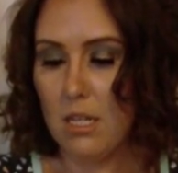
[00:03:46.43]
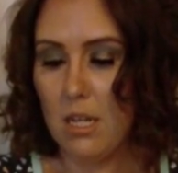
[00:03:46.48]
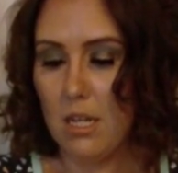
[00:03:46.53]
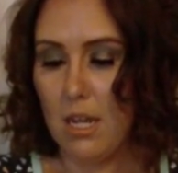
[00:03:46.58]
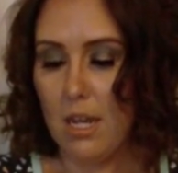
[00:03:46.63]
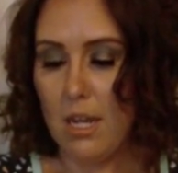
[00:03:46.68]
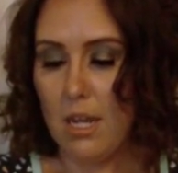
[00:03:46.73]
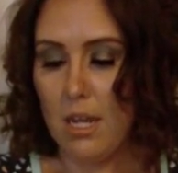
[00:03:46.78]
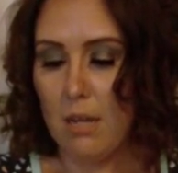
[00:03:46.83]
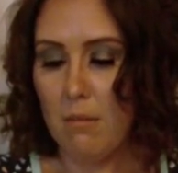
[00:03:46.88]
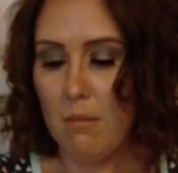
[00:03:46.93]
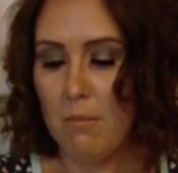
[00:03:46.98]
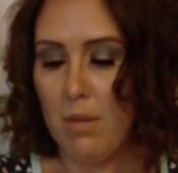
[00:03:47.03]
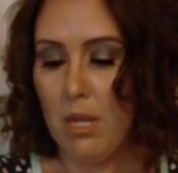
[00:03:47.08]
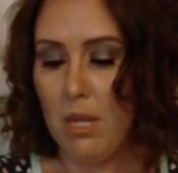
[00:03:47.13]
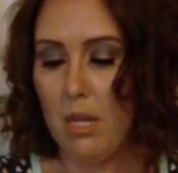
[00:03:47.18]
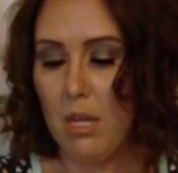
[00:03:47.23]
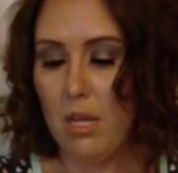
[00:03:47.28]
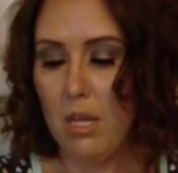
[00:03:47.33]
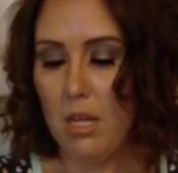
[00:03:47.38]

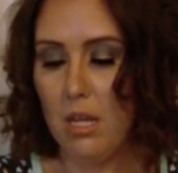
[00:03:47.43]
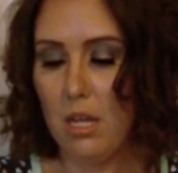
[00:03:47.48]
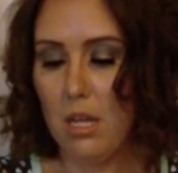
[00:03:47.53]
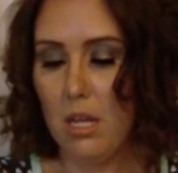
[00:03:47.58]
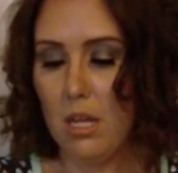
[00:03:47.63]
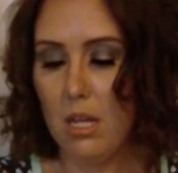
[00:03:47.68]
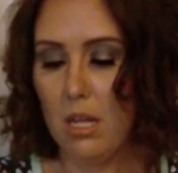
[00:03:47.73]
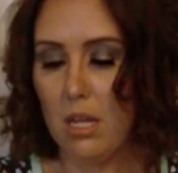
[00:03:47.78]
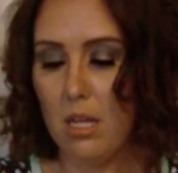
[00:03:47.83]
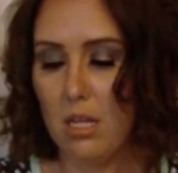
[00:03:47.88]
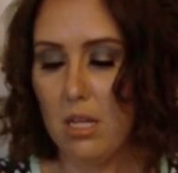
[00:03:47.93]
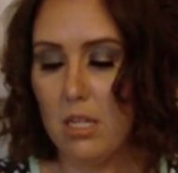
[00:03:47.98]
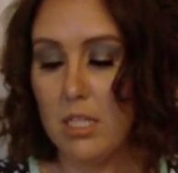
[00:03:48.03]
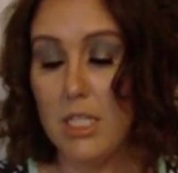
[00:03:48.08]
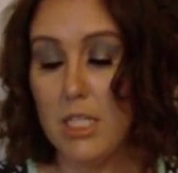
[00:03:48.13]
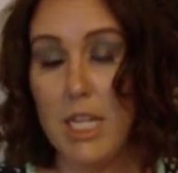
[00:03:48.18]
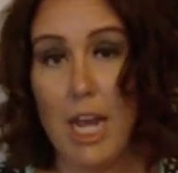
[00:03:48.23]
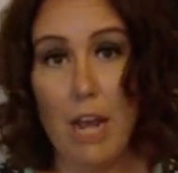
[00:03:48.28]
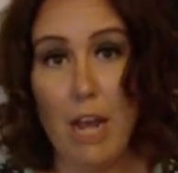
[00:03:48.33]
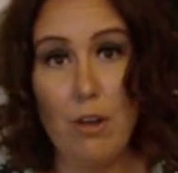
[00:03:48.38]

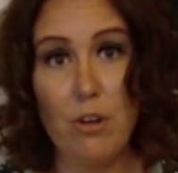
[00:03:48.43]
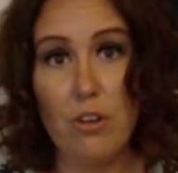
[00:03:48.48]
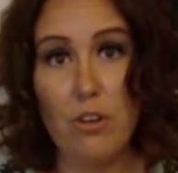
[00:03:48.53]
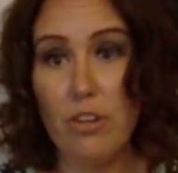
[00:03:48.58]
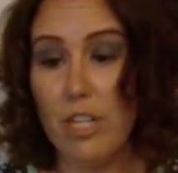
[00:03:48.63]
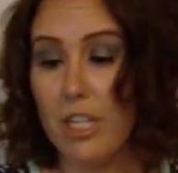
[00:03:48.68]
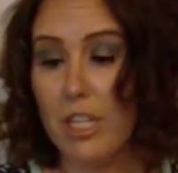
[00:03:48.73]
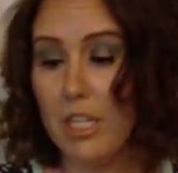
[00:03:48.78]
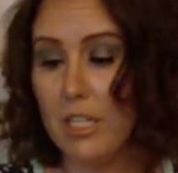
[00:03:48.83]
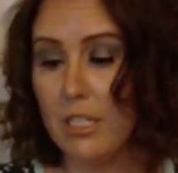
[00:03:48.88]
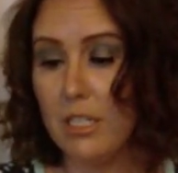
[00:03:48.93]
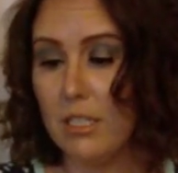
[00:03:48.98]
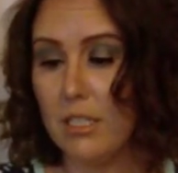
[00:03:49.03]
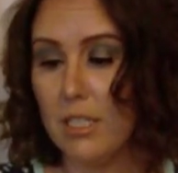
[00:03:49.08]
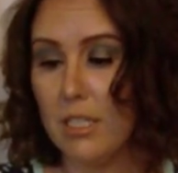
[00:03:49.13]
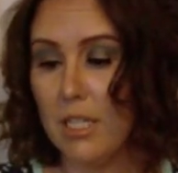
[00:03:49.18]
deodorant.